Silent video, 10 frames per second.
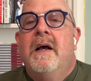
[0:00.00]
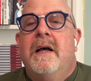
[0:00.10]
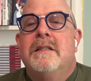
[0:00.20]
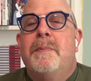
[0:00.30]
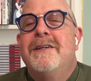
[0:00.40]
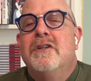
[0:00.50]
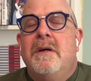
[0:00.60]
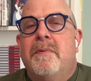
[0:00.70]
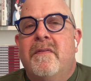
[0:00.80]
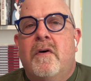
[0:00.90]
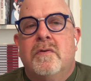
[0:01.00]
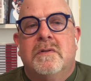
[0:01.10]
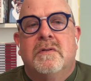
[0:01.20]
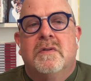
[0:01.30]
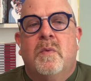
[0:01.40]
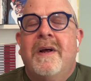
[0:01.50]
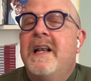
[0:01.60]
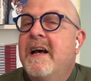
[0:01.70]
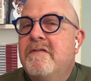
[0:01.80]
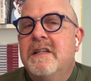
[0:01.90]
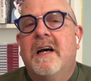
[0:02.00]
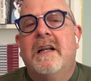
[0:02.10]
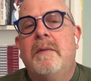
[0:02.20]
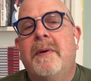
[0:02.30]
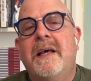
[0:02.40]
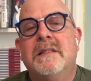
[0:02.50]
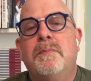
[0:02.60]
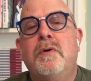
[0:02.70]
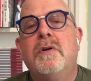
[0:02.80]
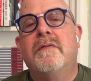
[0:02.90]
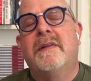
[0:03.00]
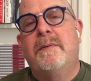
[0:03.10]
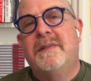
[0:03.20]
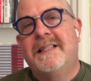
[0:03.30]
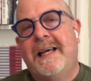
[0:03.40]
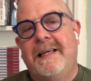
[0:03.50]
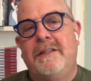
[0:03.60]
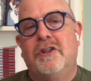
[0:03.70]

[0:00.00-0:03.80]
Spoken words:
especially in Provence, where lavender honey pairs beautifully with tangy